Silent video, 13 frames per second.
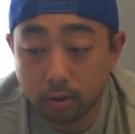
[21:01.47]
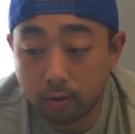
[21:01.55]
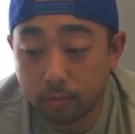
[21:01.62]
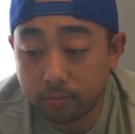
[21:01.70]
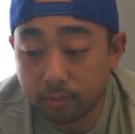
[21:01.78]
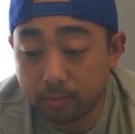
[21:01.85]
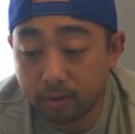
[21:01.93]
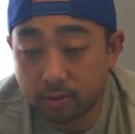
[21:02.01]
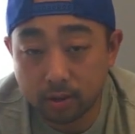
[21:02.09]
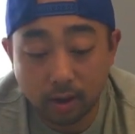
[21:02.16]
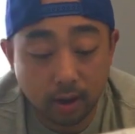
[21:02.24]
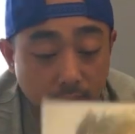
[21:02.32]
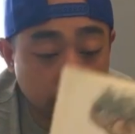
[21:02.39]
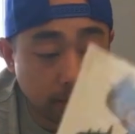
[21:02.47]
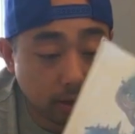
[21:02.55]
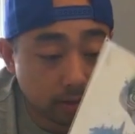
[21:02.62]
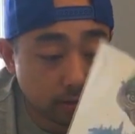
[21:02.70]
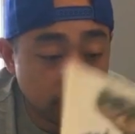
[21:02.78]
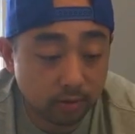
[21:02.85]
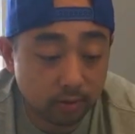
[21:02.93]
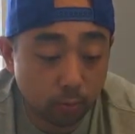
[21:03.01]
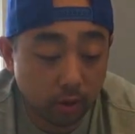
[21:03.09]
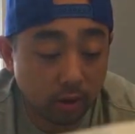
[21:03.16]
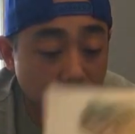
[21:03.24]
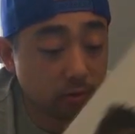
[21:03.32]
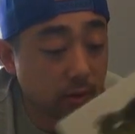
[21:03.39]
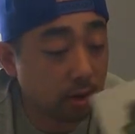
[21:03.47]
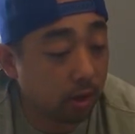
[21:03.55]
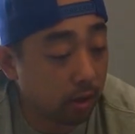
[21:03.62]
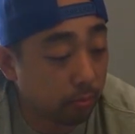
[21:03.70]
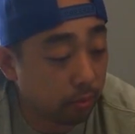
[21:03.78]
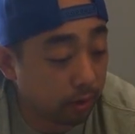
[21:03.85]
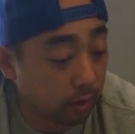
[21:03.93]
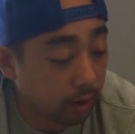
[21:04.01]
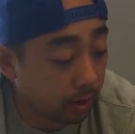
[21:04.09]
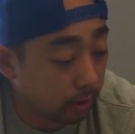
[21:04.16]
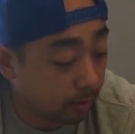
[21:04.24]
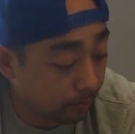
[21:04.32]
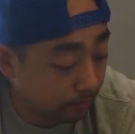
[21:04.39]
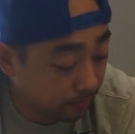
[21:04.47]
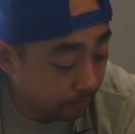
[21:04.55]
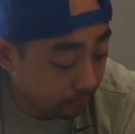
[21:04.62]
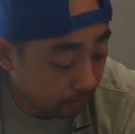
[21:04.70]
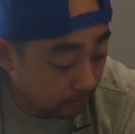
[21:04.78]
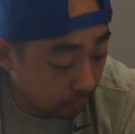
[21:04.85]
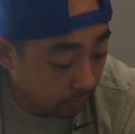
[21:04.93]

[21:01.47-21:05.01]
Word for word: the missing item and this one extra uh, print item. I